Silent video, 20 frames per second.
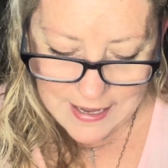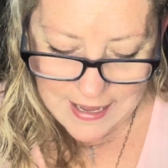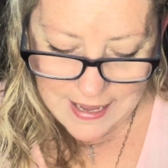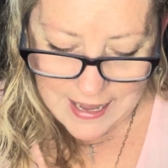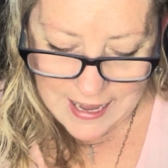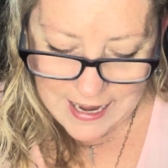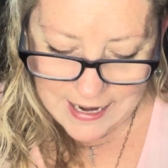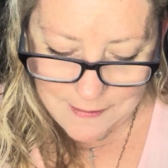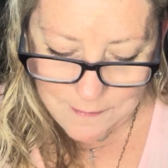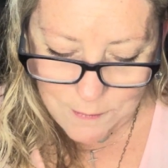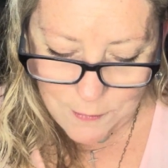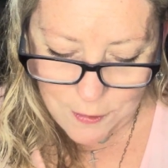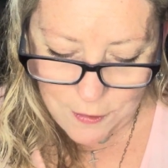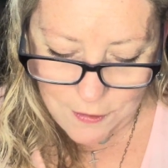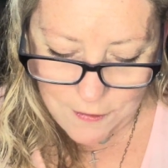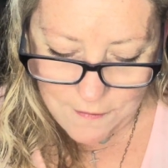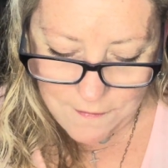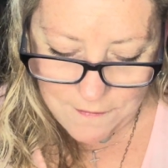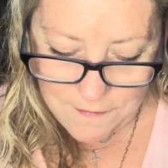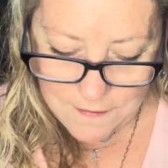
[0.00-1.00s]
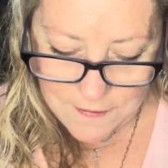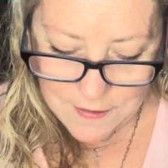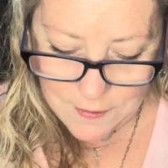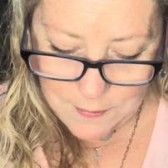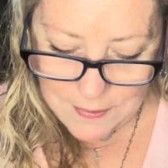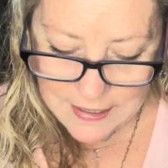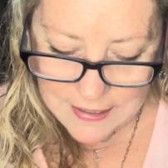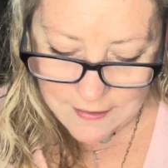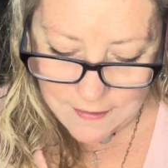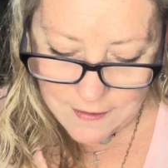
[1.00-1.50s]
I move the
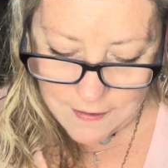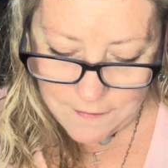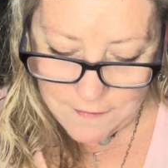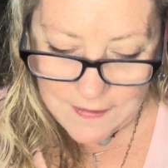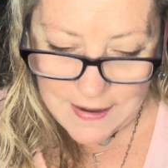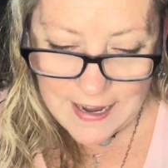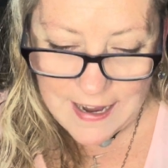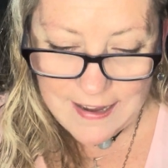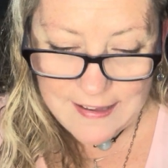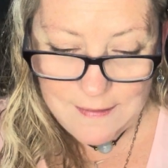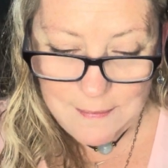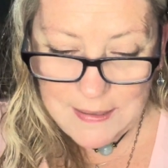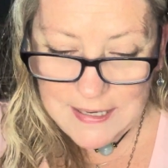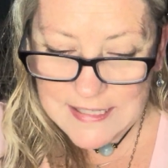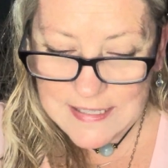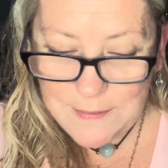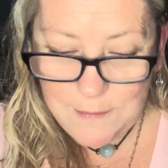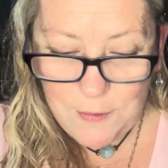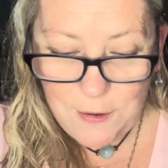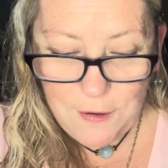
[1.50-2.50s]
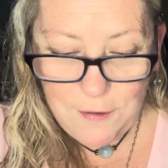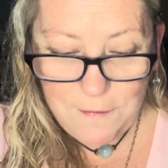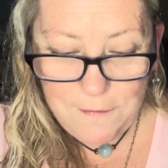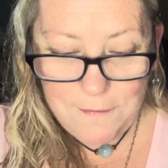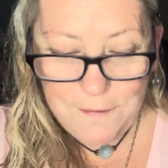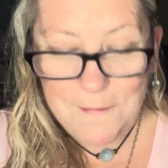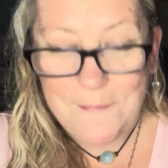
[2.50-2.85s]
way love asks me to move.